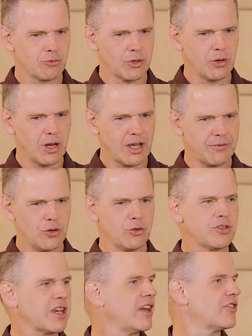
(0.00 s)
This real life
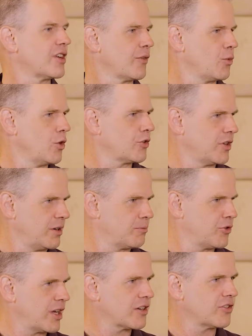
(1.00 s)
use case that I've worked on
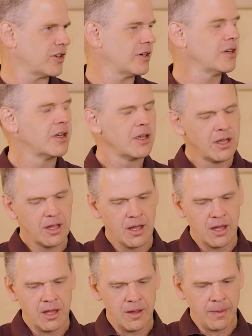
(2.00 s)
in production.
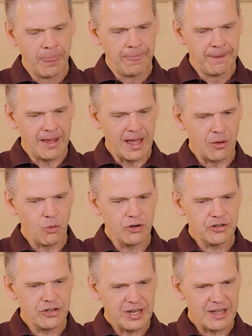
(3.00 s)
I
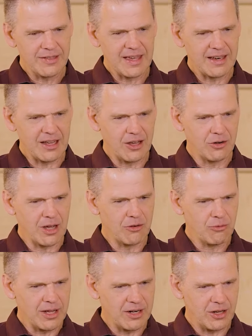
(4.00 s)
wanted to take that and
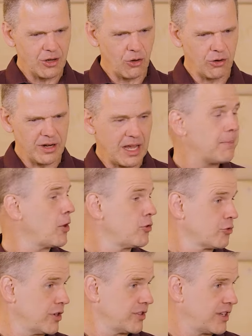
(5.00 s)
I ran it on a
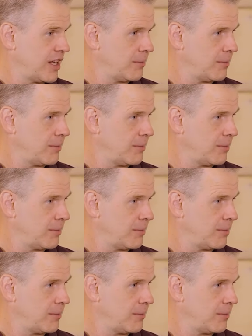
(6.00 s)
Postgres